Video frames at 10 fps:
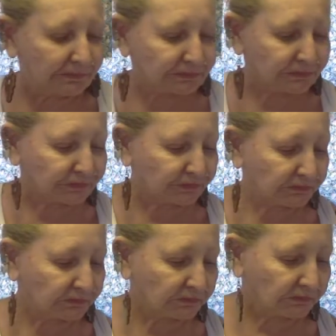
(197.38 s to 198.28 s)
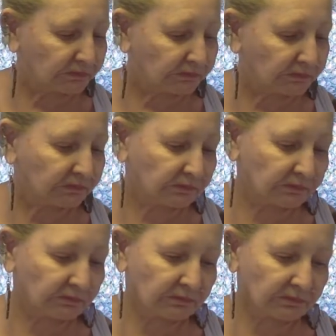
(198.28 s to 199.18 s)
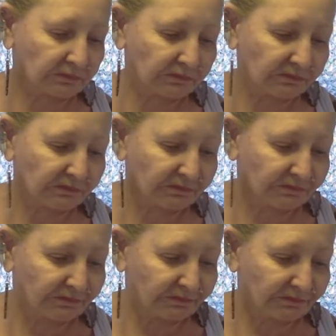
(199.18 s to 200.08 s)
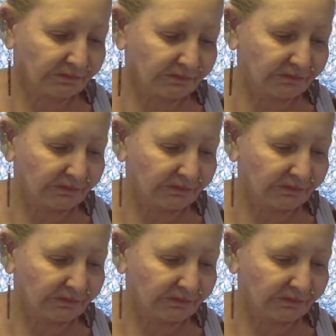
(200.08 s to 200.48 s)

(silence)